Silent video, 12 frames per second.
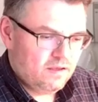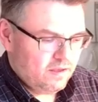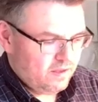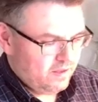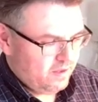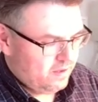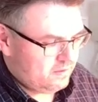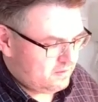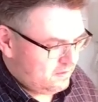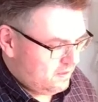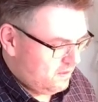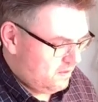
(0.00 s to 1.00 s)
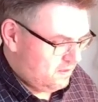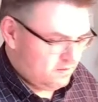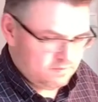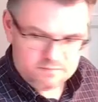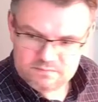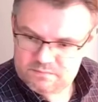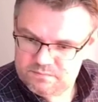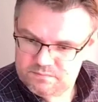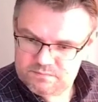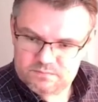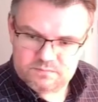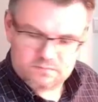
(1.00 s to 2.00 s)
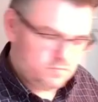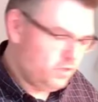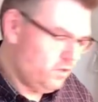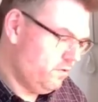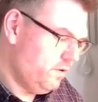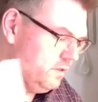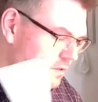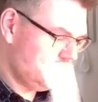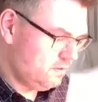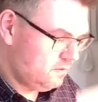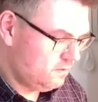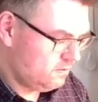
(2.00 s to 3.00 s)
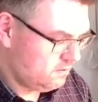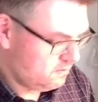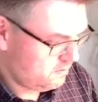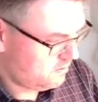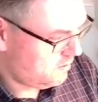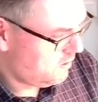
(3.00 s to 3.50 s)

at the, here it is, yeah?